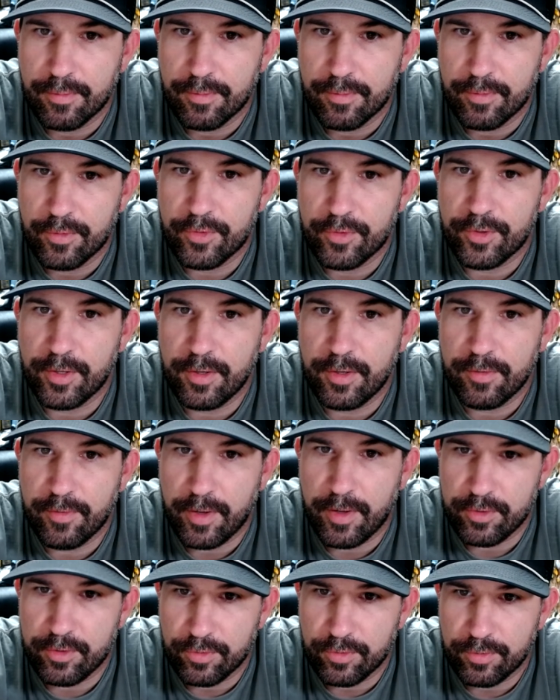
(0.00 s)
City of
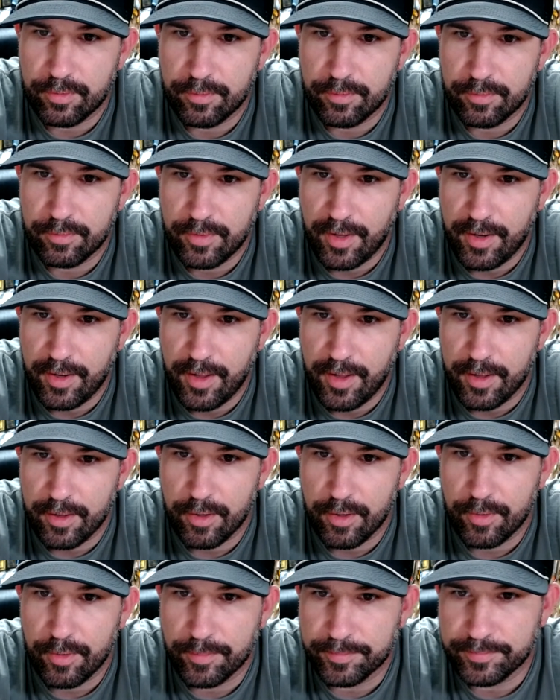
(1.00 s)
Angels, San Diego.